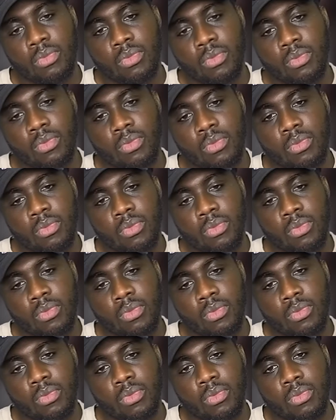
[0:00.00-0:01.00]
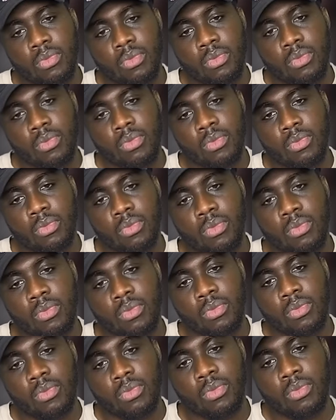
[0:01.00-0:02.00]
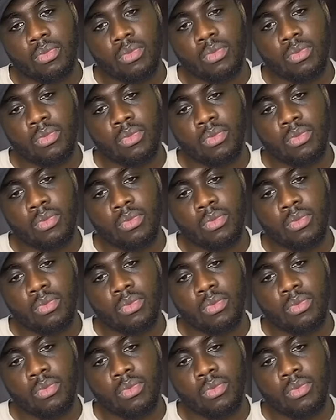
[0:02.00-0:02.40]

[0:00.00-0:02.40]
The person shown says nothing.